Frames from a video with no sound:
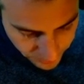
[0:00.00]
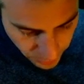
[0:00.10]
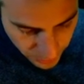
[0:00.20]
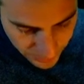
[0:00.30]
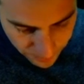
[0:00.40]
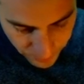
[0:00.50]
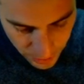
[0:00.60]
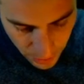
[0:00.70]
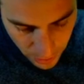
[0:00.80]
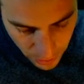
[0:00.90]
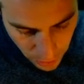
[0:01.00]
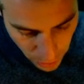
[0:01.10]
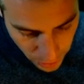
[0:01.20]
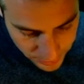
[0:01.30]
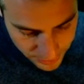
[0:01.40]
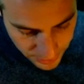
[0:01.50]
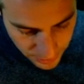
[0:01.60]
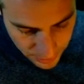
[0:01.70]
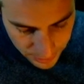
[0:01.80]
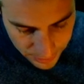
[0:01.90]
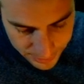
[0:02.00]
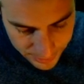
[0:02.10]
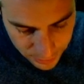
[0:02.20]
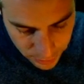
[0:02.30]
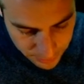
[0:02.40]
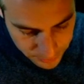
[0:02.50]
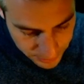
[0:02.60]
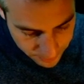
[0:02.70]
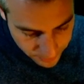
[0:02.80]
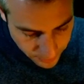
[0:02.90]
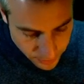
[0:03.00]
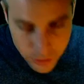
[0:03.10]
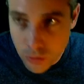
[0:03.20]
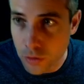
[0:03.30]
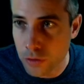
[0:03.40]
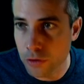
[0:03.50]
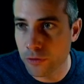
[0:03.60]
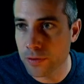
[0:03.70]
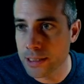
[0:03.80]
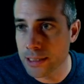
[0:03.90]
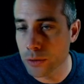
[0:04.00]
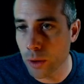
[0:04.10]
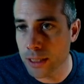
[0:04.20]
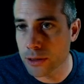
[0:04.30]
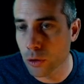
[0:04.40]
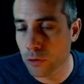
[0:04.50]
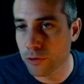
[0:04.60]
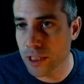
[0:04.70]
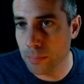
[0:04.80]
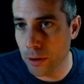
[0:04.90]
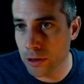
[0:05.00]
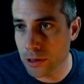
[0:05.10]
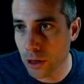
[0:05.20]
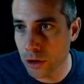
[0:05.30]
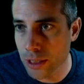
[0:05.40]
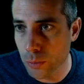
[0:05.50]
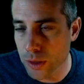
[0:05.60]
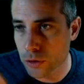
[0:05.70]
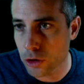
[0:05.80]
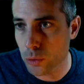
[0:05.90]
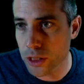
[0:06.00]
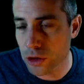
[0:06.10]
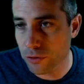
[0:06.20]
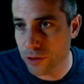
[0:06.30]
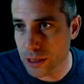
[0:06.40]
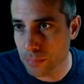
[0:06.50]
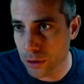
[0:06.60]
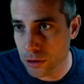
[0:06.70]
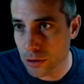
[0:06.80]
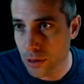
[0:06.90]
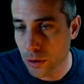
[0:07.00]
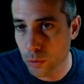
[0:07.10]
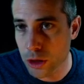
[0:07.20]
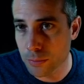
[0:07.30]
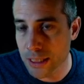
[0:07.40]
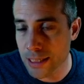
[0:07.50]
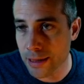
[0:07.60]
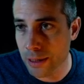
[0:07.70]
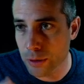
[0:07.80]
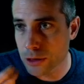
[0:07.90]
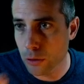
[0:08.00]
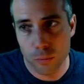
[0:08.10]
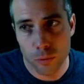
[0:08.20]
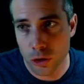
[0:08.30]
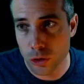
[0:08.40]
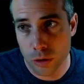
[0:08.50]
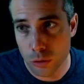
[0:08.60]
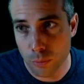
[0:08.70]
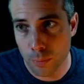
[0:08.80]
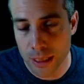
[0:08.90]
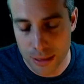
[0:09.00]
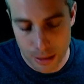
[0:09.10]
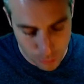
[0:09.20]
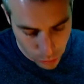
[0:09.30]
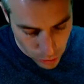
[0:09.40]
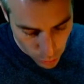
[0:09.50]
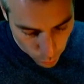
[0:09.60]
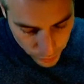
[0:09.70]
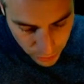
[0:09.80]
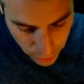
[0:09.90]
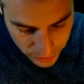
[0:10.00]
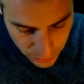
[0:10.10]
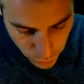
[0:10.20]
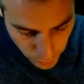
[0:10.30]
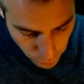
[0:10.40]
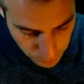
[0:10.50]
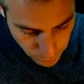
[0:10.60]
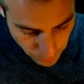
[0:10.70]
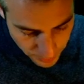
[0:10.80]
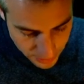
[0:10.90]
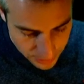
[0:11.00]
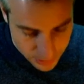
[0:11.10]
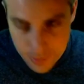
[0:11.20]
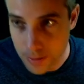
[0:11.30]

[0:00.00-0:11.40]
okay, until it is not empty. So this is why it's called fixed point. Until we do not reach a fixed point, which means that there is no constraint to propagate anymore, we continue and we propagate it.